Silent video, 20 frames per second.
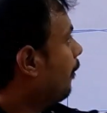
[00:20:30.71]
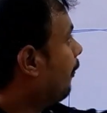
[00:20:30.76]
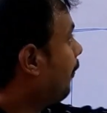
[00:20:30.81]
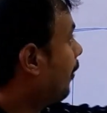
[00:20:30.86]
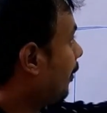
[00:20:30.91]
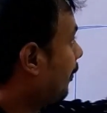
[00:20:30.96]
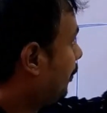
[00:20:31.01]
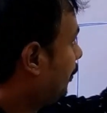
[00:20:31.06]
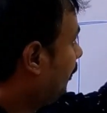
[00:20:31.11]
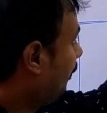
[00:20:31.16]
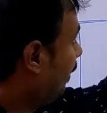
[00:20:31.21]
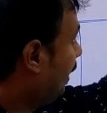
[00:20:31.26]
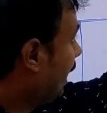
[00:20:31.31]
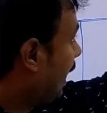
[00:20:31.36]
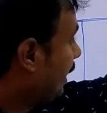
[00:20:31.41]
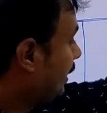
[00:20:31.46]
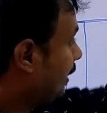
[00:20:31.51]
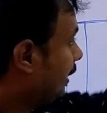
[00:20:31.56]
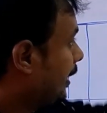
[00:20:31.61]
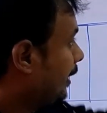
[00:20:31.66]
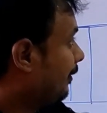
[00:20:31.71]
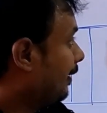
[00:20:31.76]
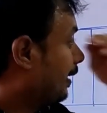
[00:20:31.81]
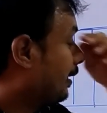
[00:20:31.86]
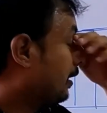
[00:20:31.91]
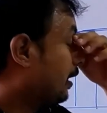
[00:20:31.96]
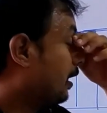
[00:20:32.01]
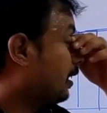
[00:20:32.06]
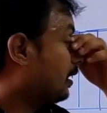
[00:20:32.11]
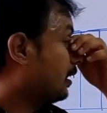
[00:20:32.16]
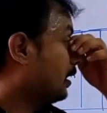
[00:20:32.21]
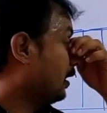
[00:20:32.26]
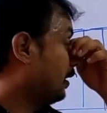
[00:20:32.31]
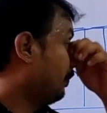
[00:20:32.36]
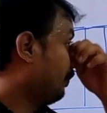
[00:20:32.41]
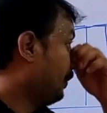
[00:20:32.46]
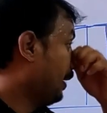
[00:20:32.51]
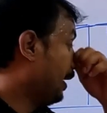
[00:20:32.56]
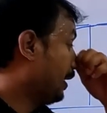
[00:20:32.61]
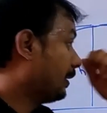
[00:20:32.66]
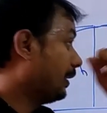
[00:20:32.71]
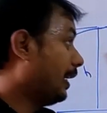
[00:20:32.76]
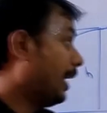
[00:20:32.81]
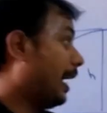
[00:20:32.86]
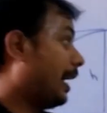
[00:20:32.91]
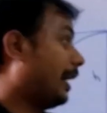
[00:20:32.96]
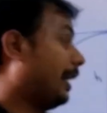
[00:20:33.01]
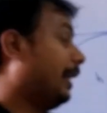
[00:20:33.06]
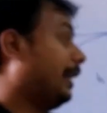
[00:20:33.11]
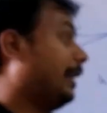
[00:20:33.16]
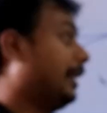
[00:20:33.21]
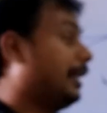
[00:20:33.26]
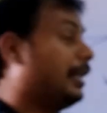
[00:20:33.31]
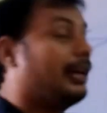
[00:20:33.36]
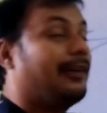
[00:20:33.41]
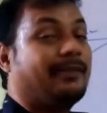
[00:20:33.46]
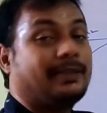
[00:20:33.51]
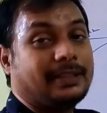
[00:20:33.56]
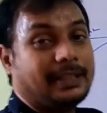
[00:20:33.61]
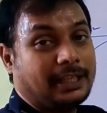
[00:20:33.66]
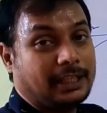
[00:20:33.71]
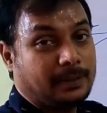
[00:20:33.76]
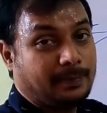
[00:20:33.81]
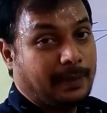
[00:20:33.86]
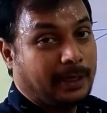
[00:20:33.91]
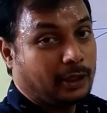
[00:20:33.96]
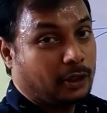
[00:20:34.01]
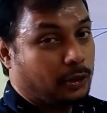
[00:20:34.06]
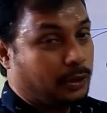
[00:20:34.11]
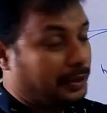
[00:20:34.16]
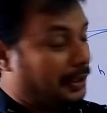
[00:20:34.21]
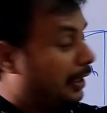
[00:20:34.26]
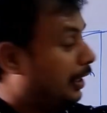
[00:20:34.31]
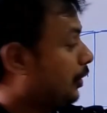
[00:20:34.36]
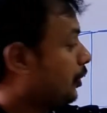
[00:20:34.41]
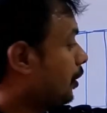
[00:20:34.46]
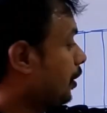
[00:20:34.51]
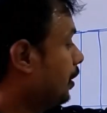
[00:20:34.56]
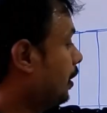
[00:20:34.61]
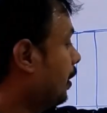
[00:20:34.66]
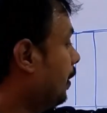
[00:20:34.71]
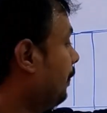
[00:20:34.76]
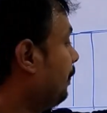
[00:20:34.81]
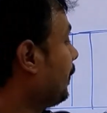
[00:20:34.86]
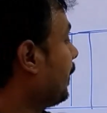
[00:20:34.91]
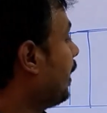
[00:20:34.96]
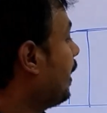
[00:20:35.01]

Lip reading: For velocity vectors makes an angle theta with respect to each other,